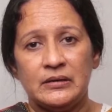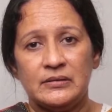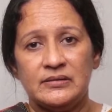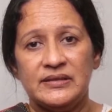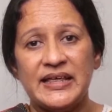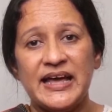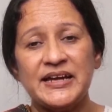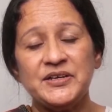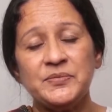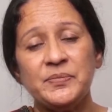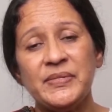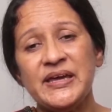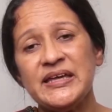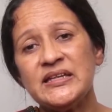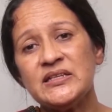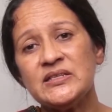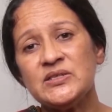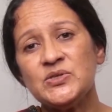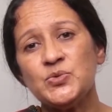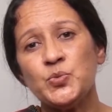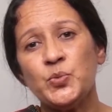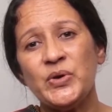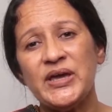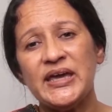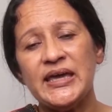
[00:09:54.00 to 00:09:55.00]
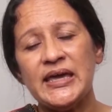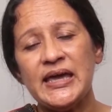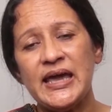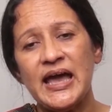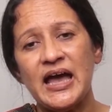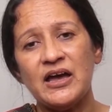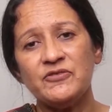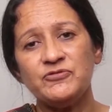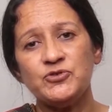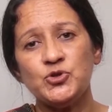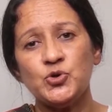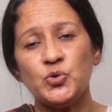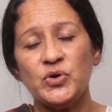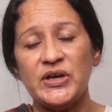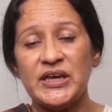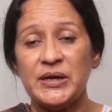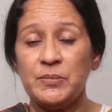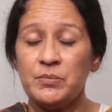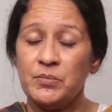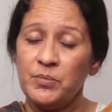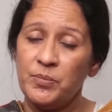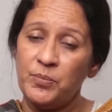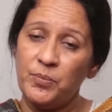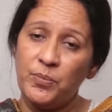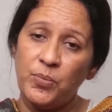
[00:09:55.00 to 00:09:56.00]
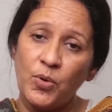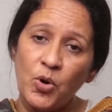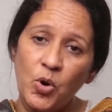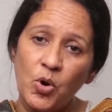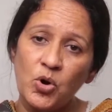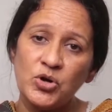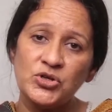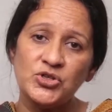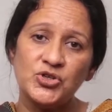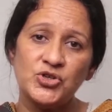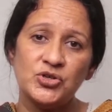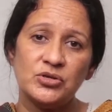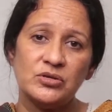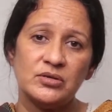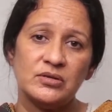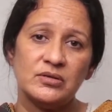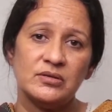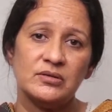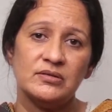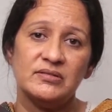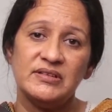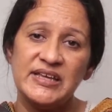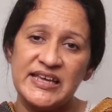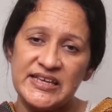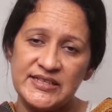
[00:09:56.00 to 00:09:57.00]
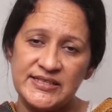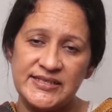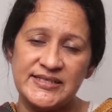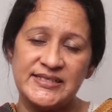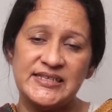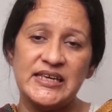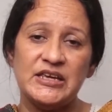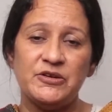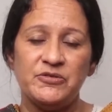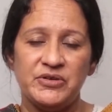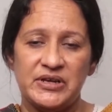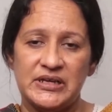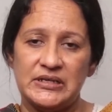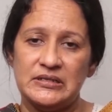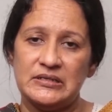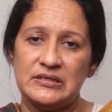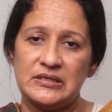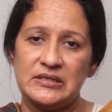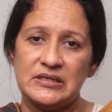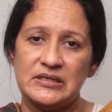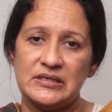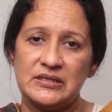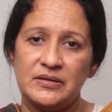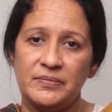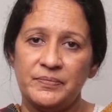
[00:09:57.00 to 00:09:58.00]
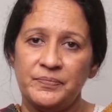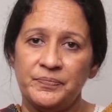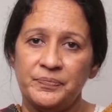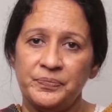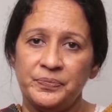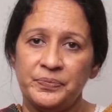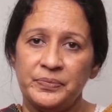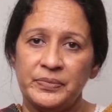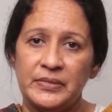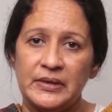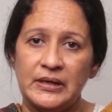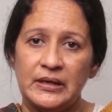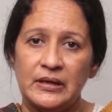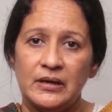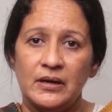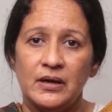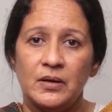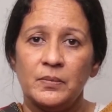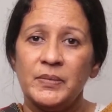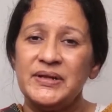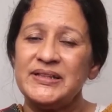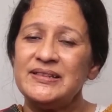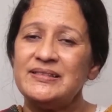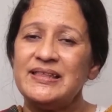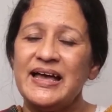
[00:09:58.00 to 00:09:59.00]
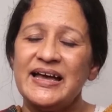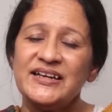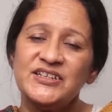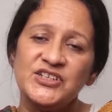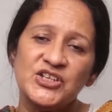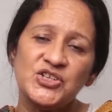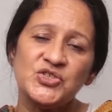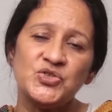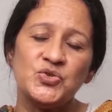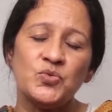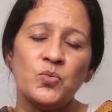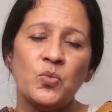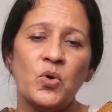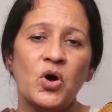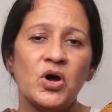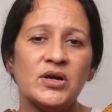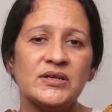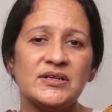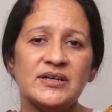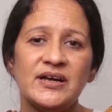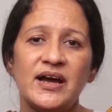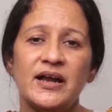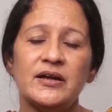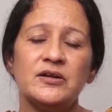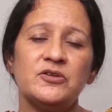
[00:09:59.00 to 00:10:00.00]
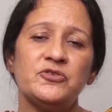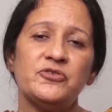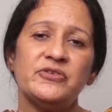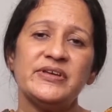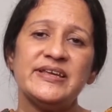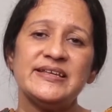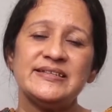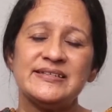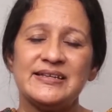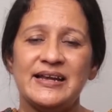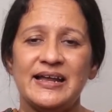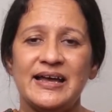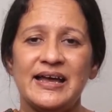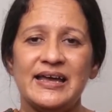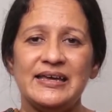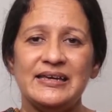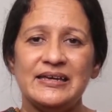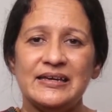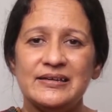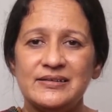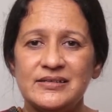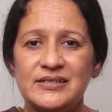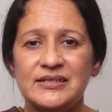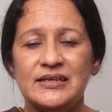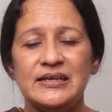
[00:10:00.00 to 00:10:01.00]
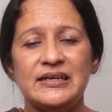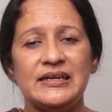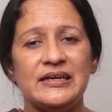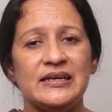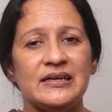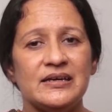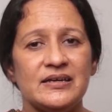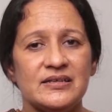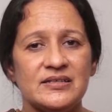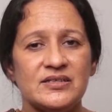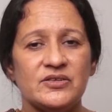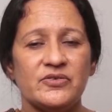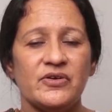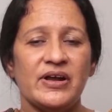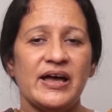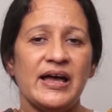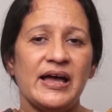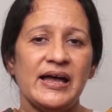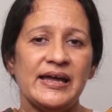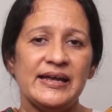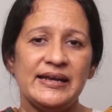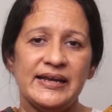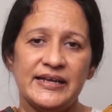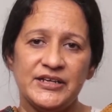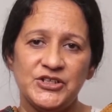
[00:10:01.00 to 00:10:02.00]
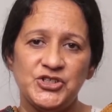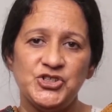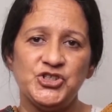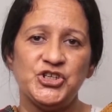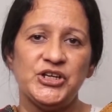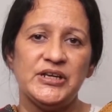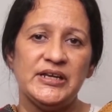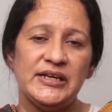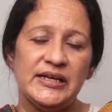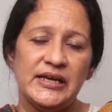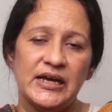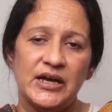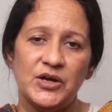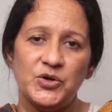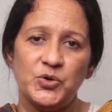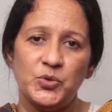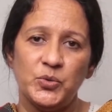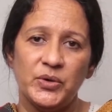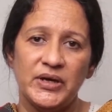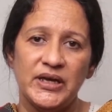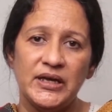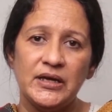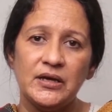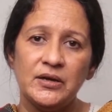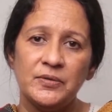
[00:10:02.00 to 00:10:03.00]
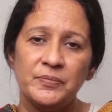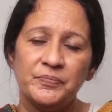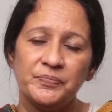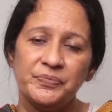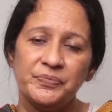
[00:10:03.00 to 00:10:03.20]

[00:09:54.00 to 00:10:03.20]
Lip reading: that means we have to import these cereals. But that is what countries like Italy, Israel and Chile are doing.